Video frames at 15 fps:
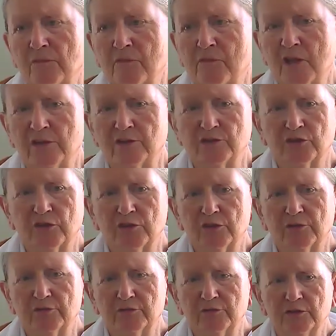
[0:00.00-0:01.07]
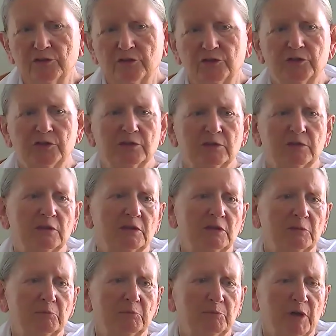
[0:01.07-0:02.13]
And so the first
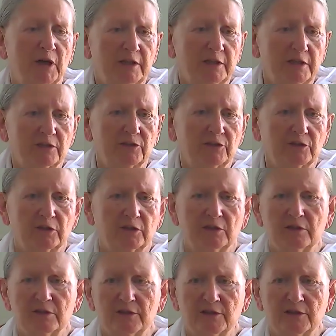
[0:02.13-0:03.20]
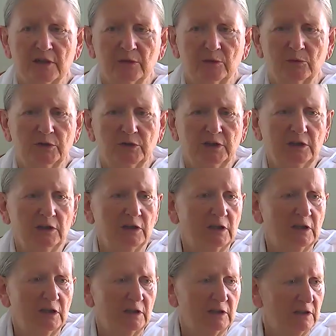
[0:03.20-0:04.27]
bias that we
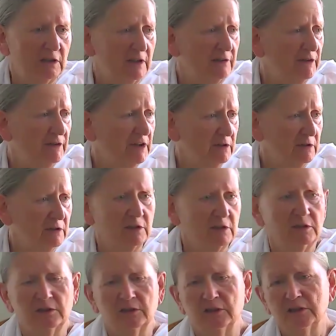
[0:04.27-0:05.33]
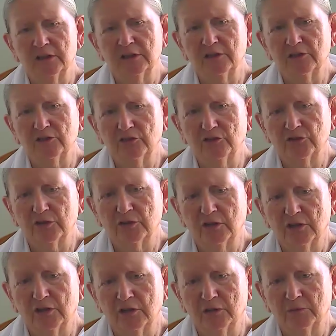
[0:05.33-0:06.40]
live in is
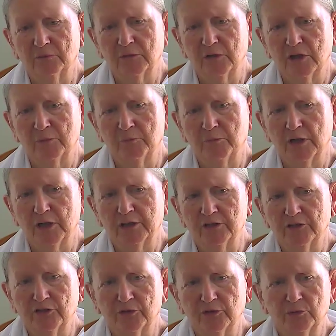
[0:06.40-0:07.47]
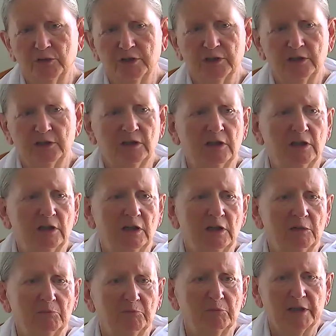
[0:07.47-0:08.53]
a bias where
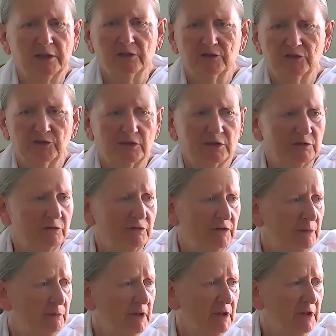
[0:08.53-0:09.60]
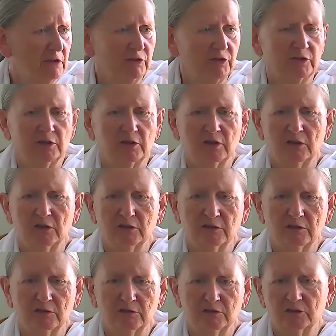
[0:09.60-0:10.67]
males and females are
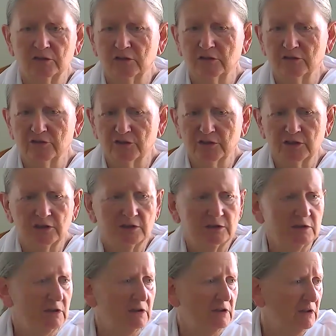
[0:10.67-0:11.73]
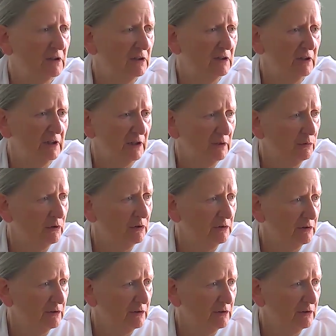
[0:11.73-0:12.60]
not considered equal.